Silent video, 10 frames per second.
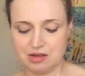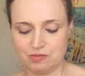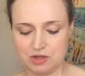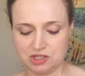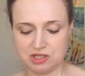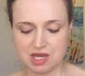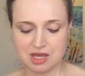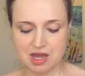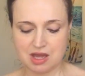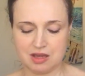which they
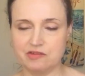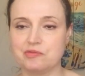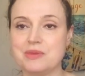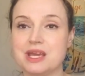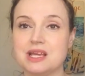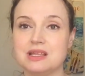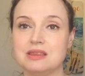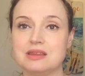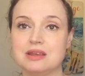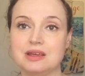gave me
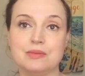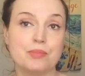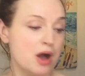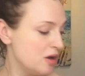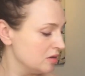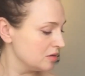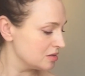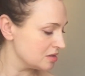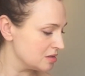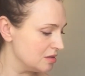in the
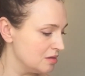box,